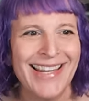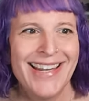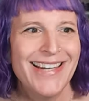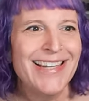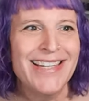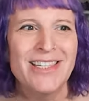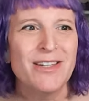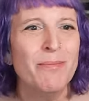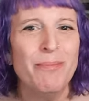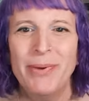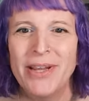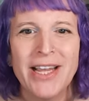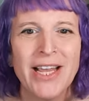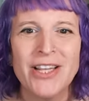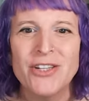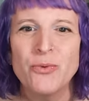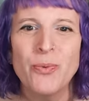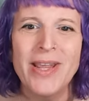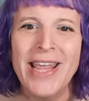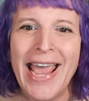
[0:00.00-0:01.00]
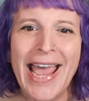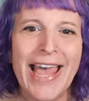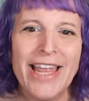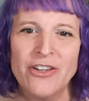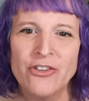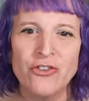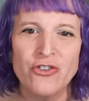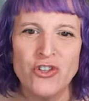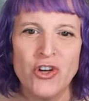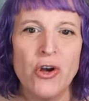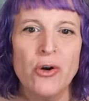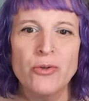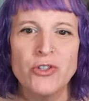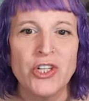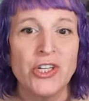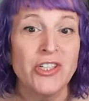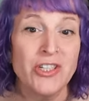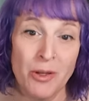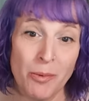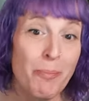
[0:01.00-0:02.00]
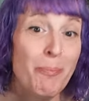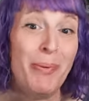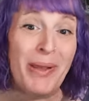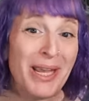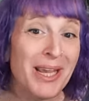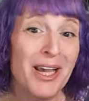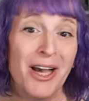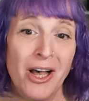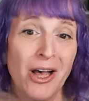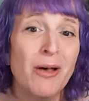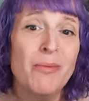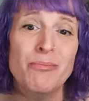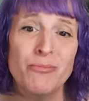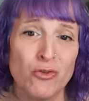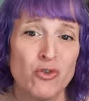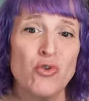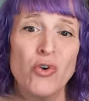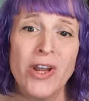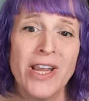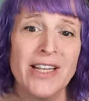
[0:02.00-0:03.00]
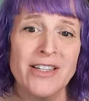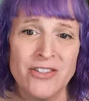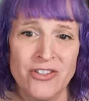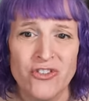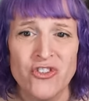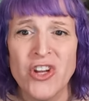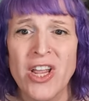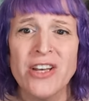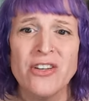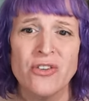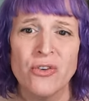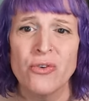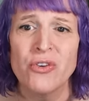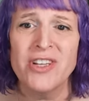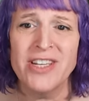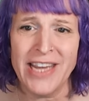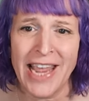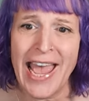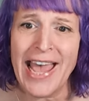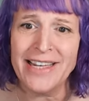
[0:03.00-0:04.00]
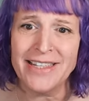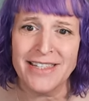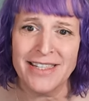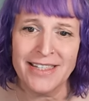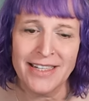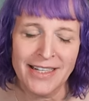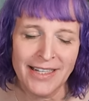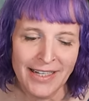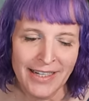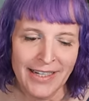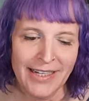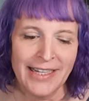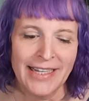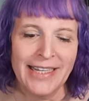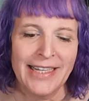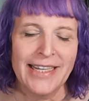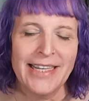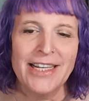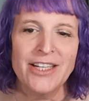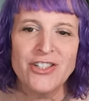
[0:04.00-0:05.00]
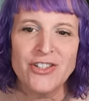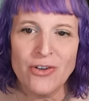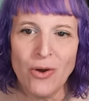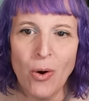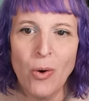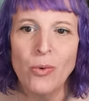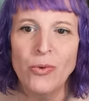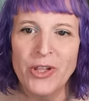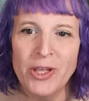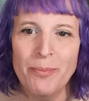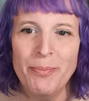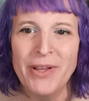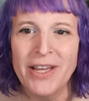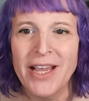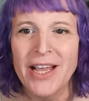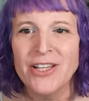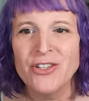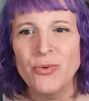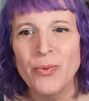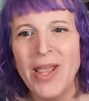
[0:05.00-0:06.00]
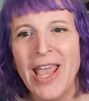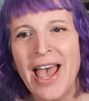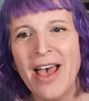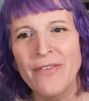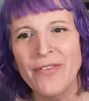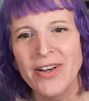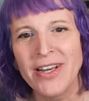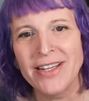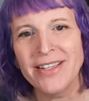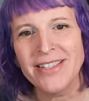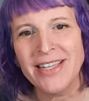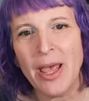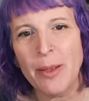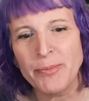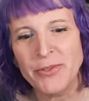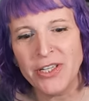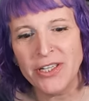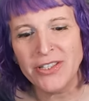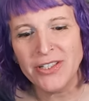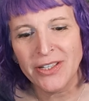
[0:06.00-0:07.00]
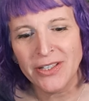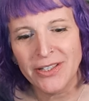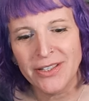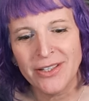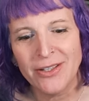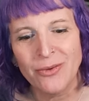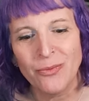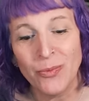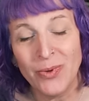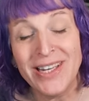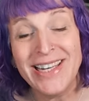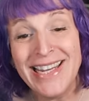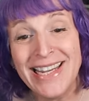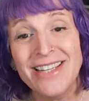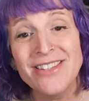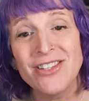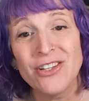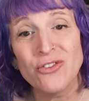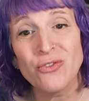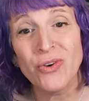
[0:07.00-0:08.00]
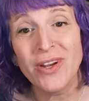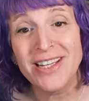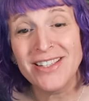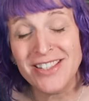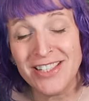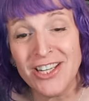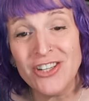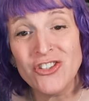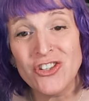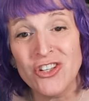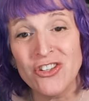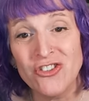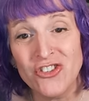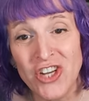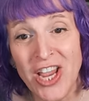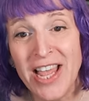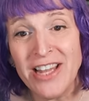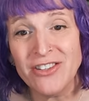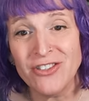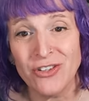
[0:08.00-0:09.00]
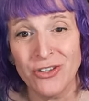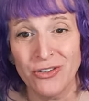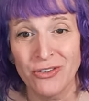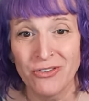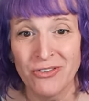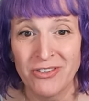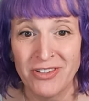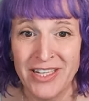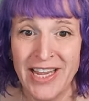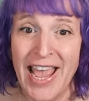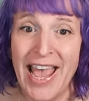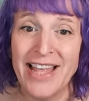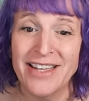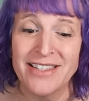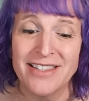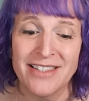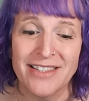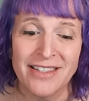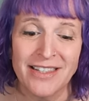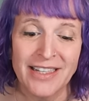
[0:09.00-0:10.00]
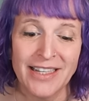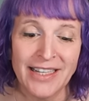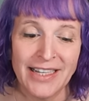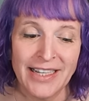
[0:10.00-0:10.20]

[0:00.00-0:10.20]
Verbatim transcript: it isn't because we hadn't chosen to become transgender yet. It's only because we haven't accepted we need to transition gender yet.